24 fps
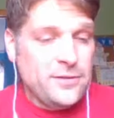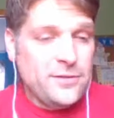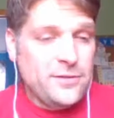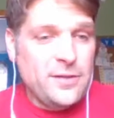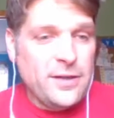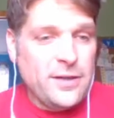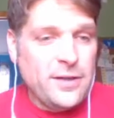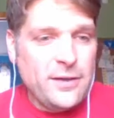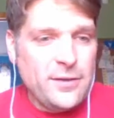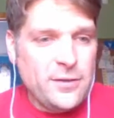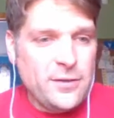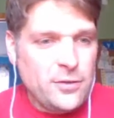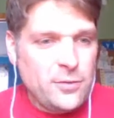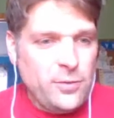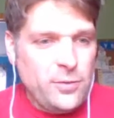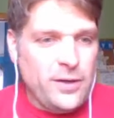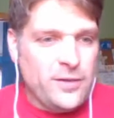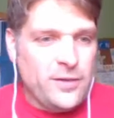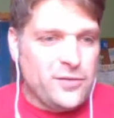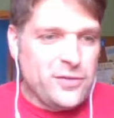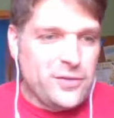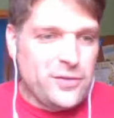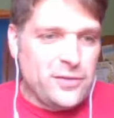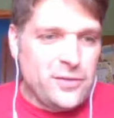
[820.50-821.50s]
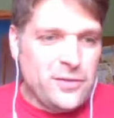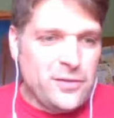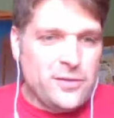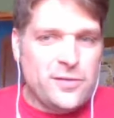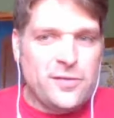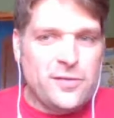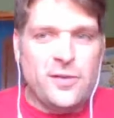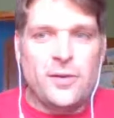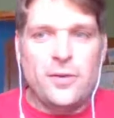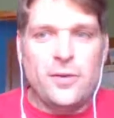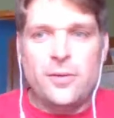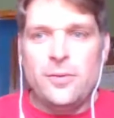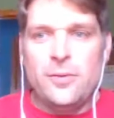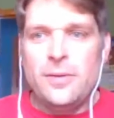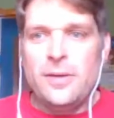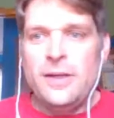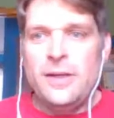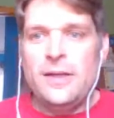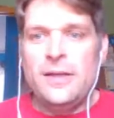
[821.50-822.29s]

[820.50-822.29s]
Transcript: is a good question. So